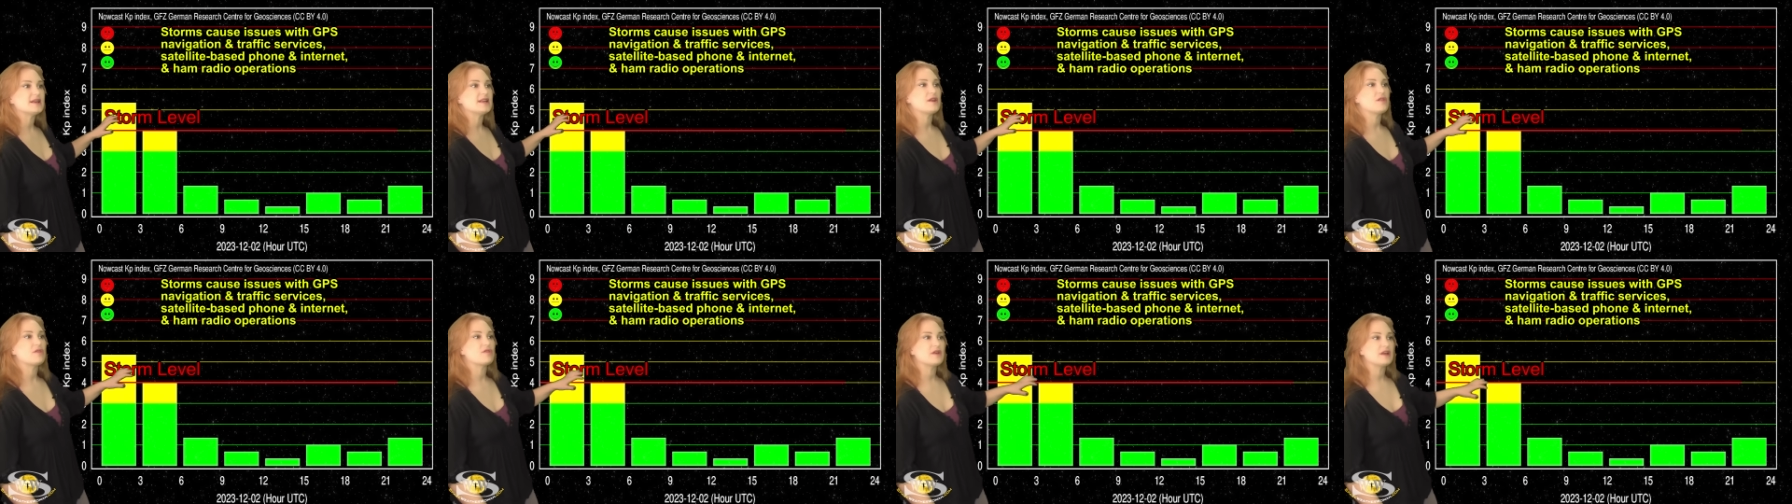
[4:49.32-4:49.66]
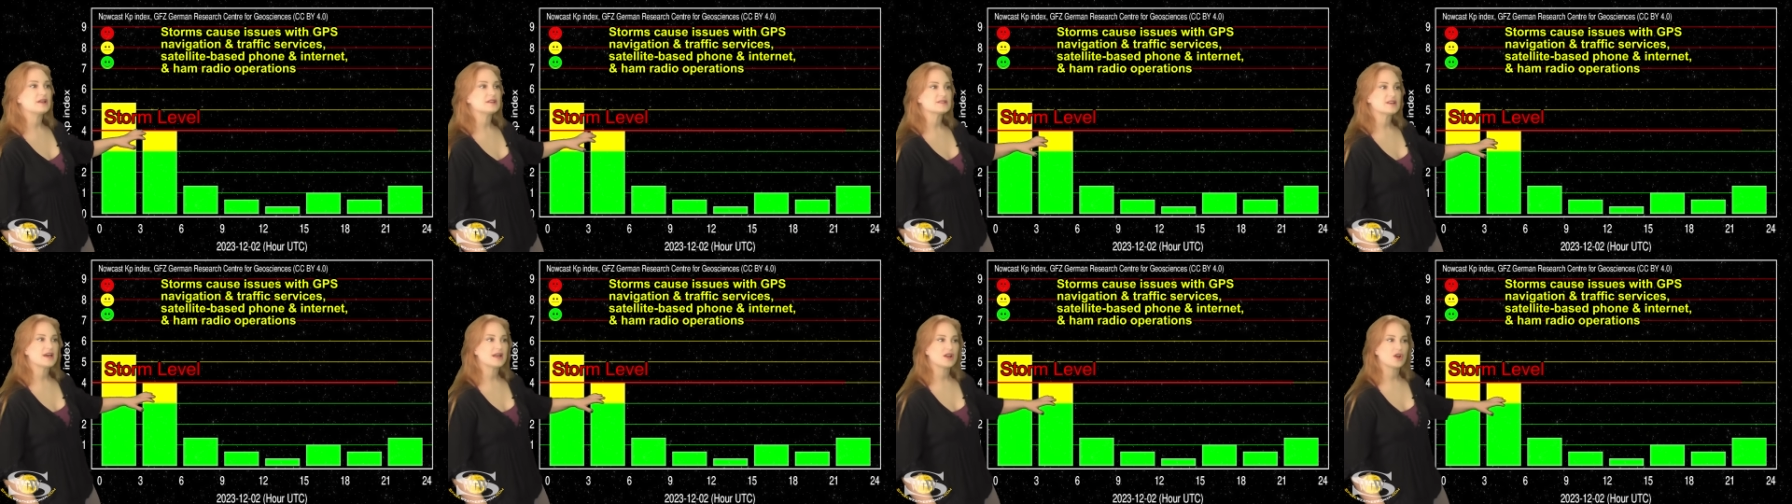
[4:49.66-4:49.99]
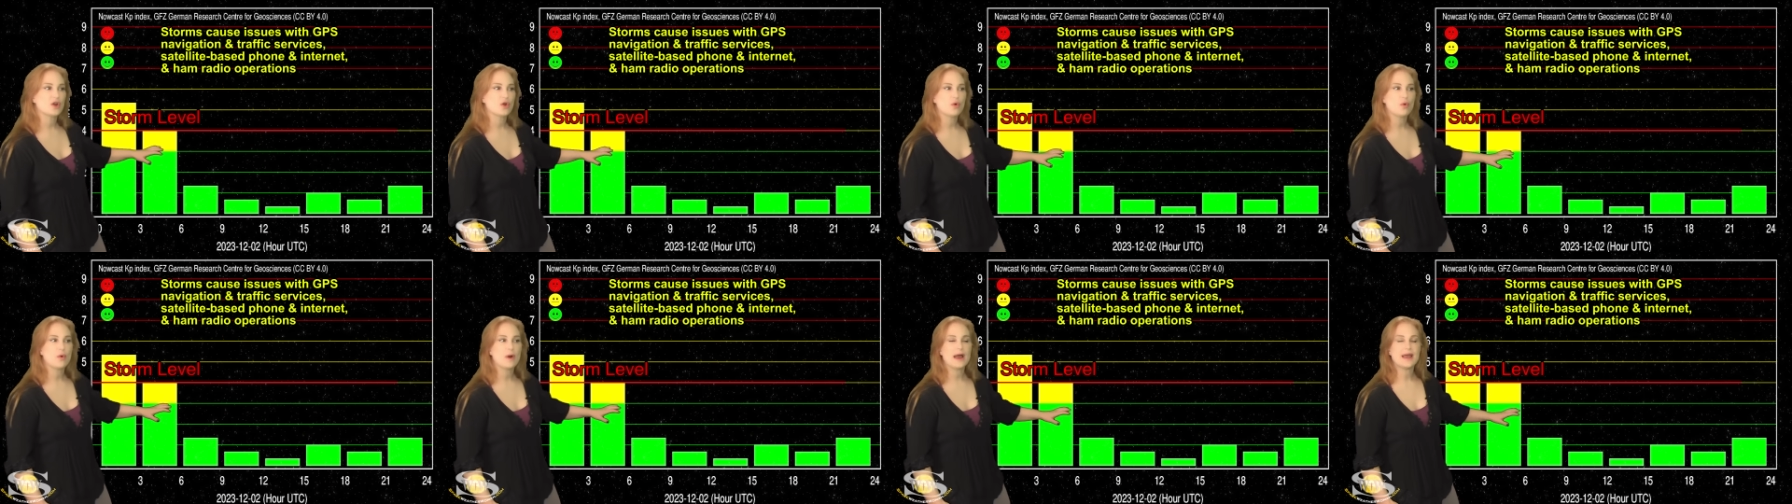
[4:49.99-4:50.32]
then, things kind
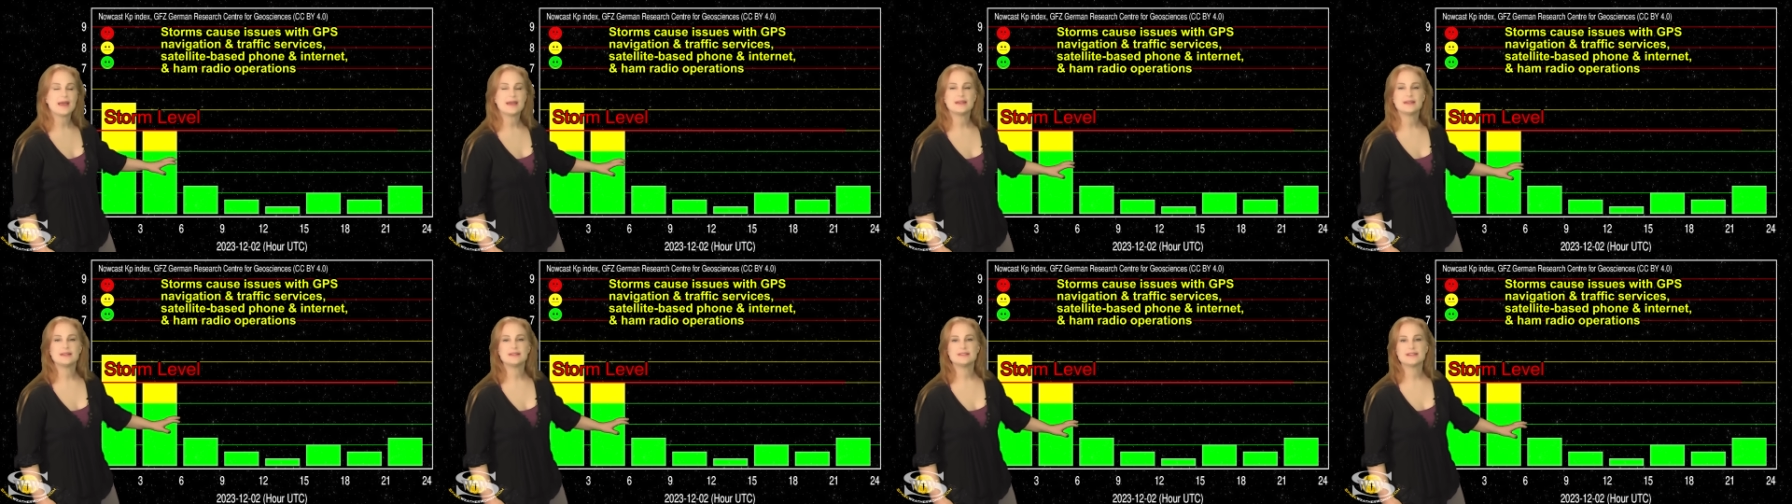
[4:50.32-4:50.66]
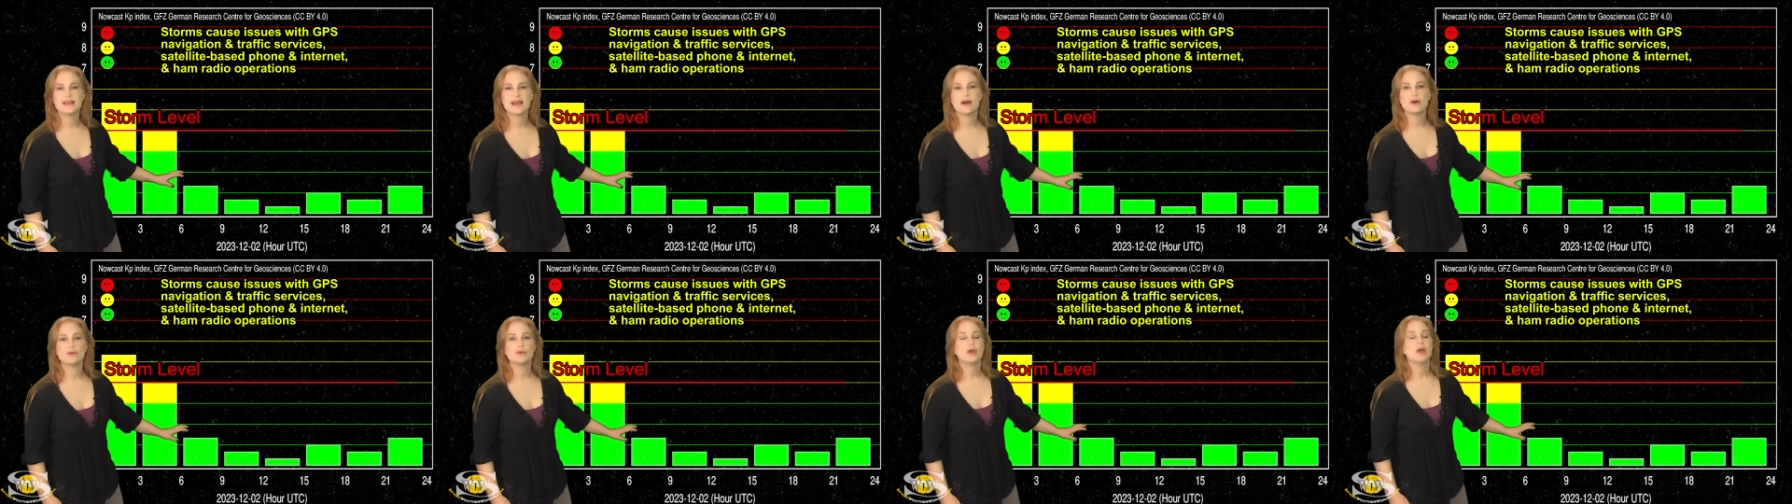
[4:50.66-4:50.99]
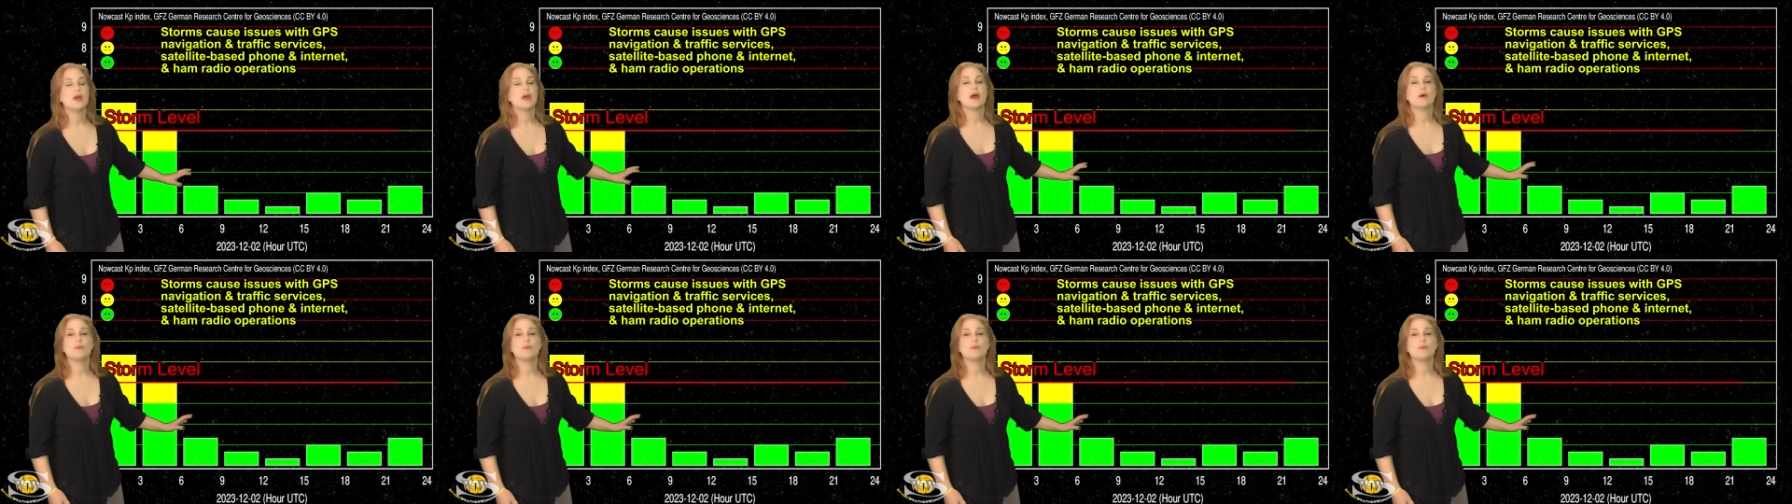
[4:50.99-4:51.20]
of quieted down